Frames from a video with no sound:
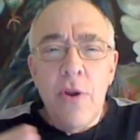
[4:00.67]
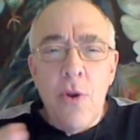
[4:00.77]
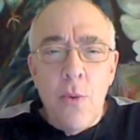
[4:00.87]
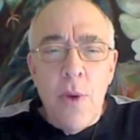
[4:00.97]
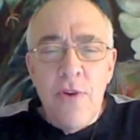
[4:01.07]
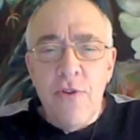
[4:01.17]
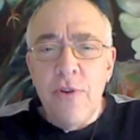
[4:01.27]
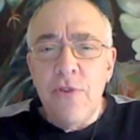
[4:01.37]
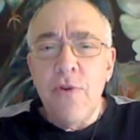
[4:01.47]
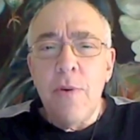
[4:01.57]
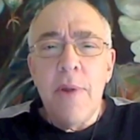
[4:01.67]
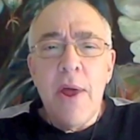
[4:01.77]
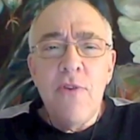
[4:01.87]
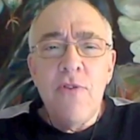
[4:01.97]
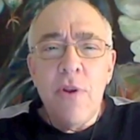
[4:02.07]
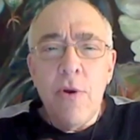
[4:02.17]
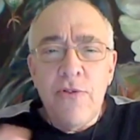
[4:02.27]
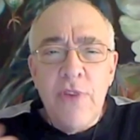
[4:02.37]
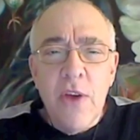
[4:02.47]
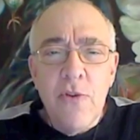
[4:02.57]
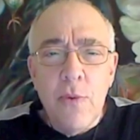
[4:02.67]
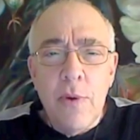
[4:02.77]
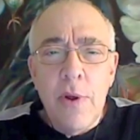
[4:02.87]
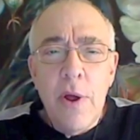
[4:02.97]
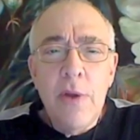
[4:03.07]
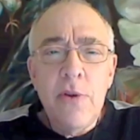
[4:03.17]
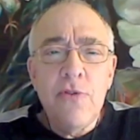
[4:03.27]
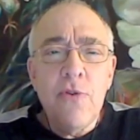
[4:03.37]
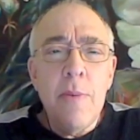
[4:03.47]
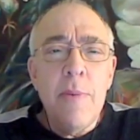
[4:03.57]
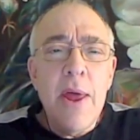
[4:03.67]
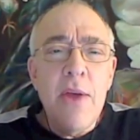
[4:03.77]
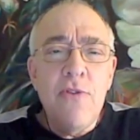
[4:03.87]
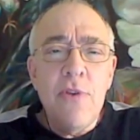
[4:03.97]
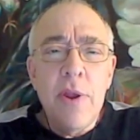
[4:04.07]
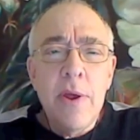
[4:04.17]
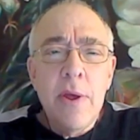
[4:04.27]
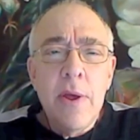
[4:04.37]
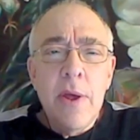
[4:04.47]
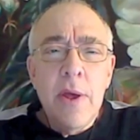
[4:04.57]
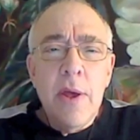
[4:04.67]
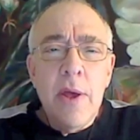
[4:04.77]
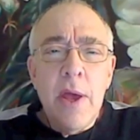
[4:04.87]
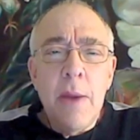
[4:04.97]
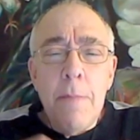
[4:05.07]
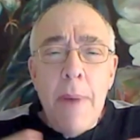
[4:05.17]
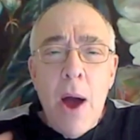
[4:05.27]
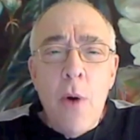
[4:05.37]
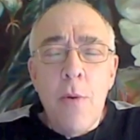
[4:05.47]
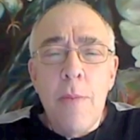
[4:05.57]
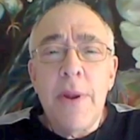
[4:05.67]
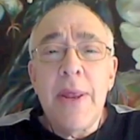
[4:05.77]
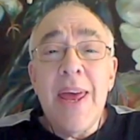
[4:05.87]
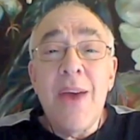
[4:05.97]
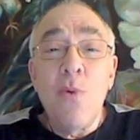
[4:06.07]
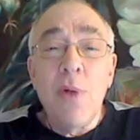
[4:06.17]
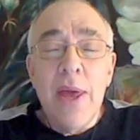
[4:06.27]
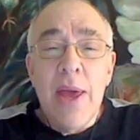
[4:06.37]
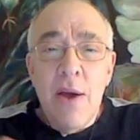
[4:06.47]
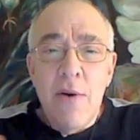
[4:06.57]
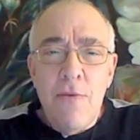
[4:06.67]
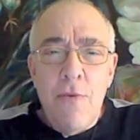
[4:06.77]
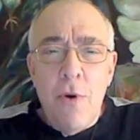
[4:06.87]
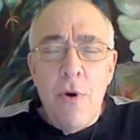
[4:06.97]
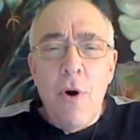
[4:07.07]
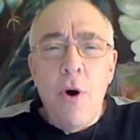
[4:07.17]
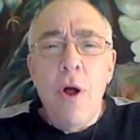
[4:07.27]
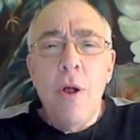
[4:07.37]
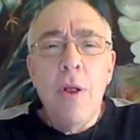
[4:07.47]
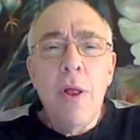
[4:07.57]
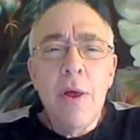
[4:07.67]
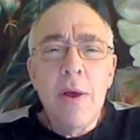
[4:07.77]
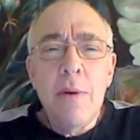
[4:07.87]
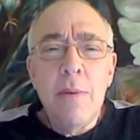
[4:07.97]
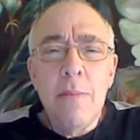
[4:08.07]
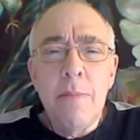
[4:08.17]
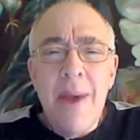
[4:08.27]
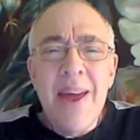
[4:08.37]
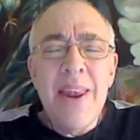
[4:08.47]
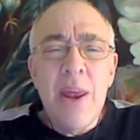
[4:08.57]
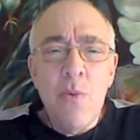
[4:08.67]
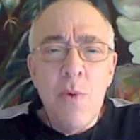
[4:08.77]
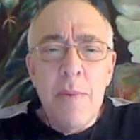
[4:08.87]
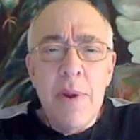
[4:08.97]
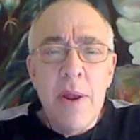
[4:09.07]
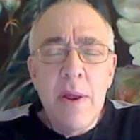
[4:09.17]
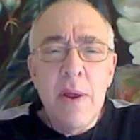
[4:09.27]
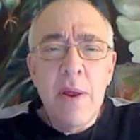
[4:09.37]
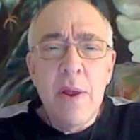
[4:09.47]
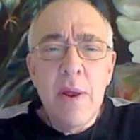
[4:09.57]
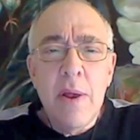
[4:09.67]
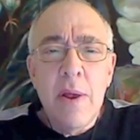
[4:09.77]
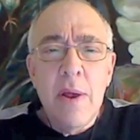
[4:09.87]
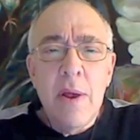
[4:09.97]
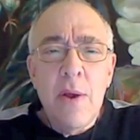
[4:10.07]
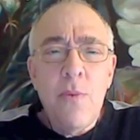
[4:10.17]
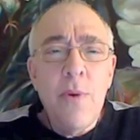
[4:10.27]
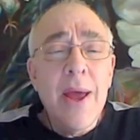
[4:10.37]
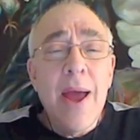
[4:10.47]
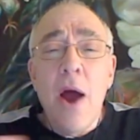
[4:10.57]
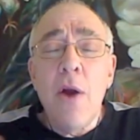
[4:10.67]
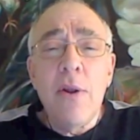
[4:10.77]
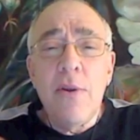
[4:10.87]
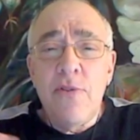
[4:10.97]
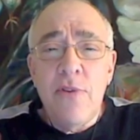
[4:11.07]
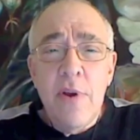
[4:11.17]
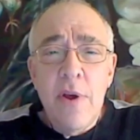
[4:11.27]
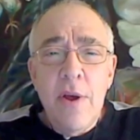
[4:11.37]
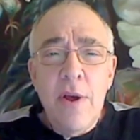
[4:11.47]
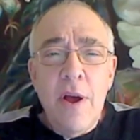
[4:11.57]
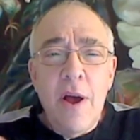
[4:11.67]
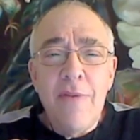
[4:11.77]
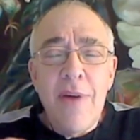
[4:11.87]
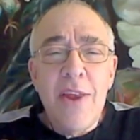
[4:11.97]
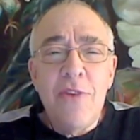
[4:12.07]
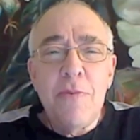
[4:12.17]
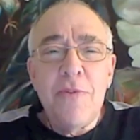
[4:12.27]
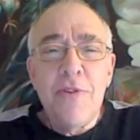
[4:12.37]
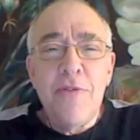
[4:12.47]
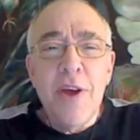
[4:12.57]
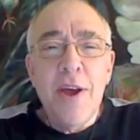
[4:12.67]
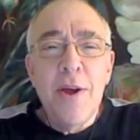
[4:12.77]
no racial discrimination, no sexual discrimination, empowerment equally for all men and women, regardless of any specific